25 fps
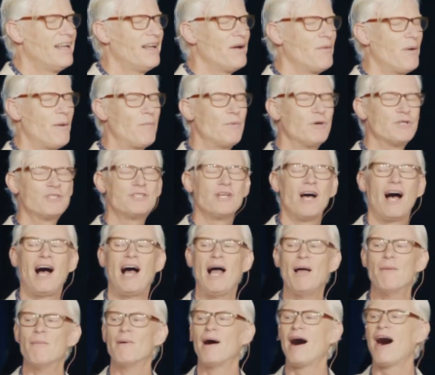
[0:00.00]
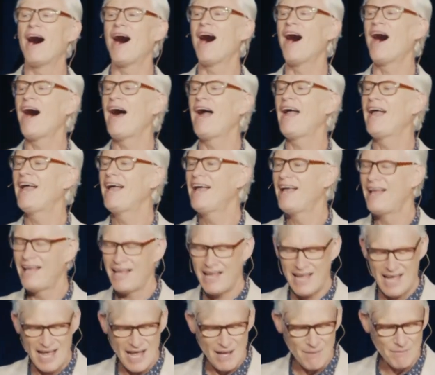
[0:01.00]
One more time. I
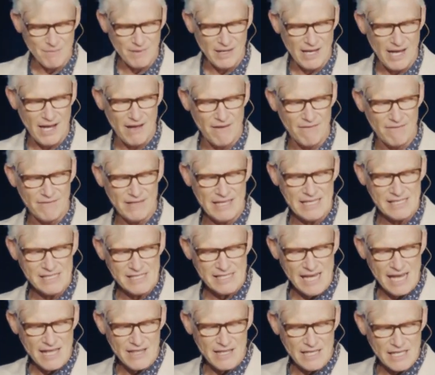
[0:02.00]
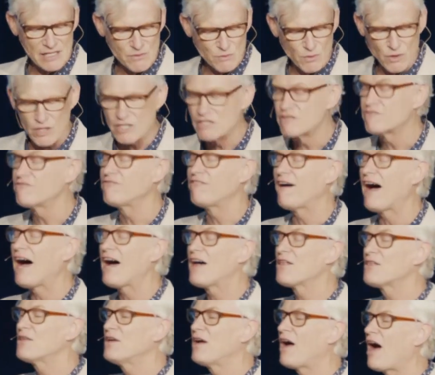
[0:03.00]
am loved. Then say these words.
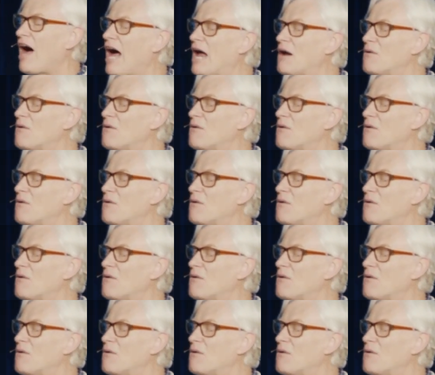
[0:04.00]
Father, I